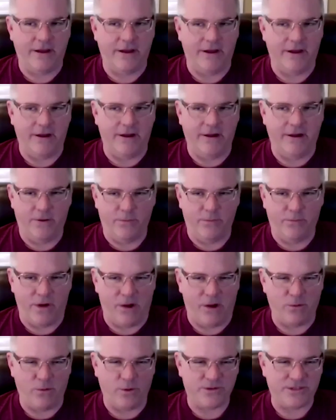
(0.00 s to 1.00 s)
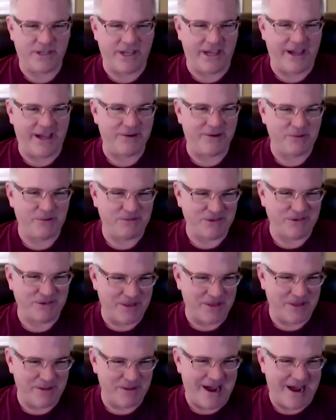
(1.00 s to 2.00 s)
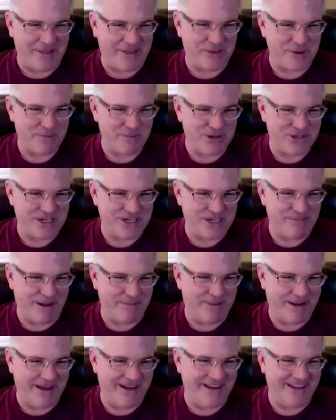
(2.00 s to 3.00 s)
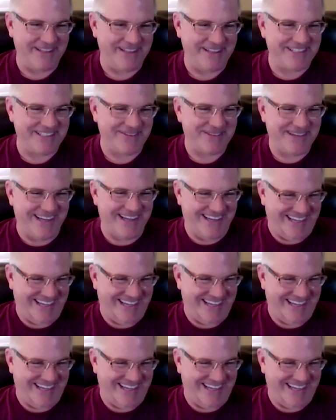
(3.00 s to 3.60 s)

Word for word: um, I won't say I don't go in the bathroom and shit my pants, and